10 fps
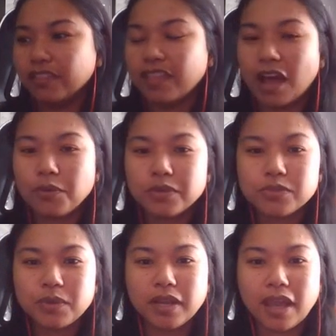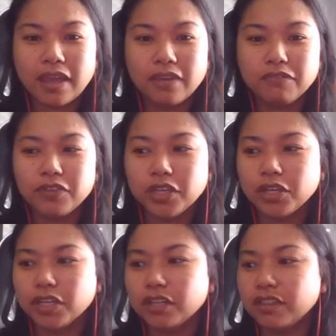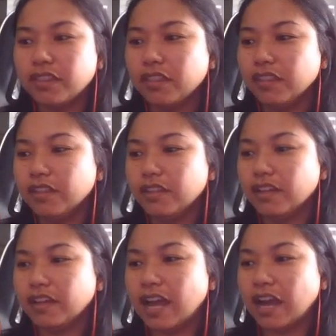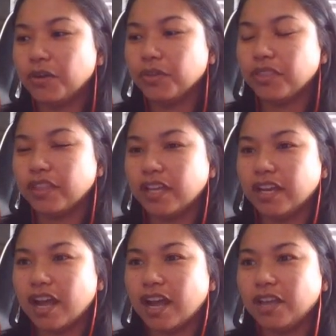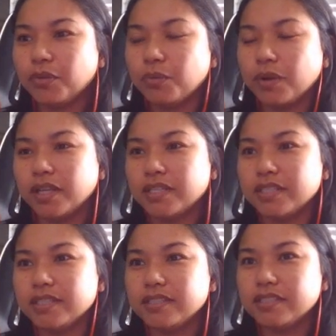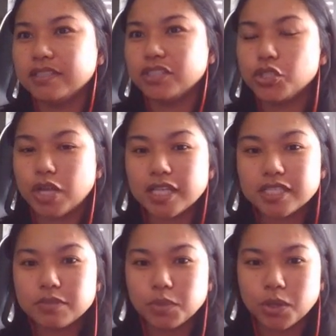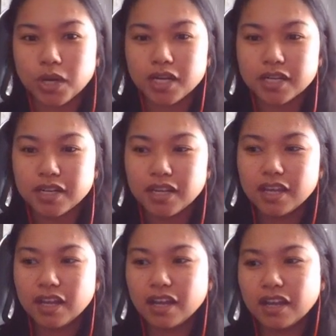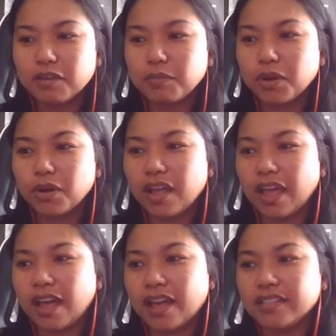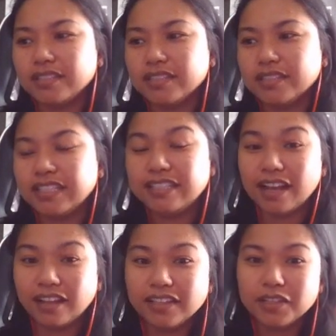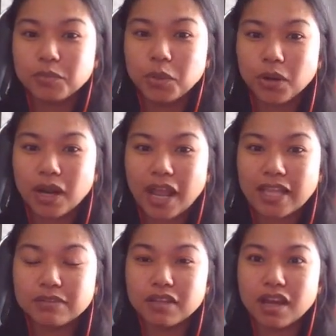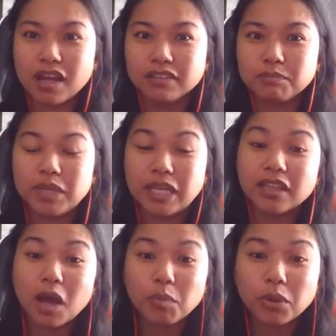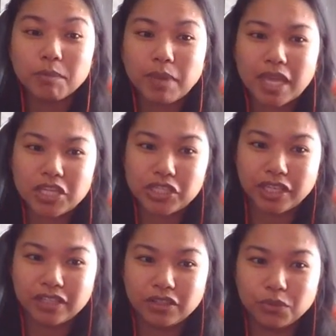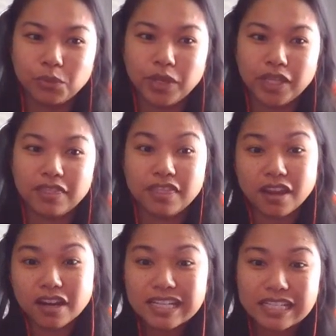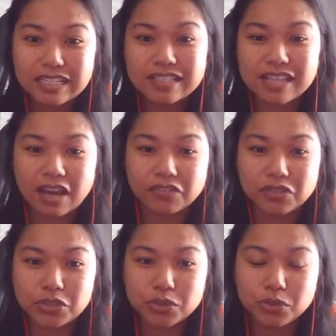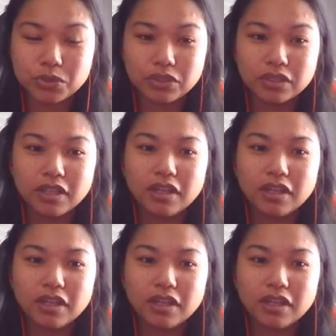was when I figured out that I was stressed more and yelling more and being a lot more impatient with their needs after school.